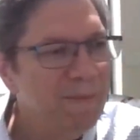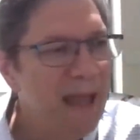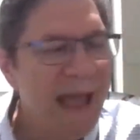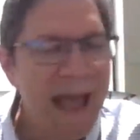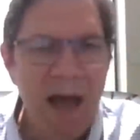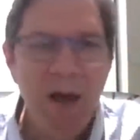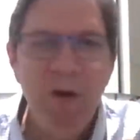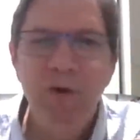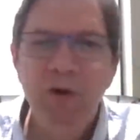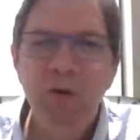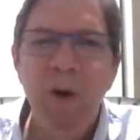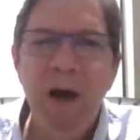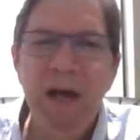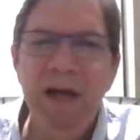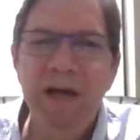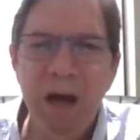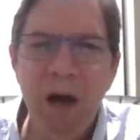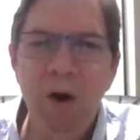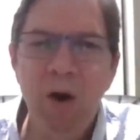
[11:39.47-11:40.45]
How do
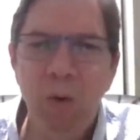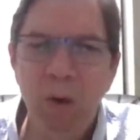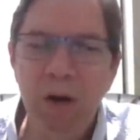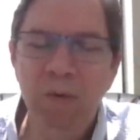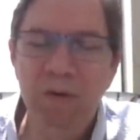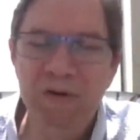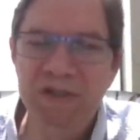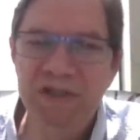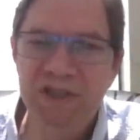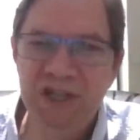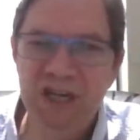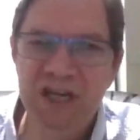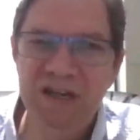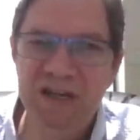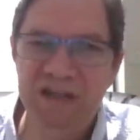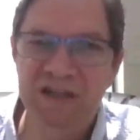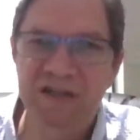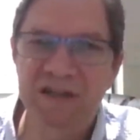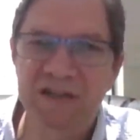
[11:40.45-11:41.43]
I know it was
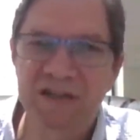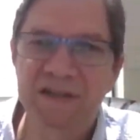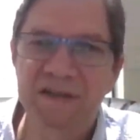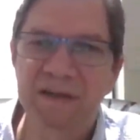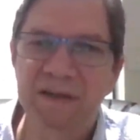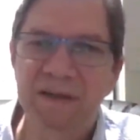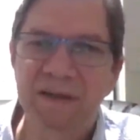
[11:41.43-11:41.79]
Jesus?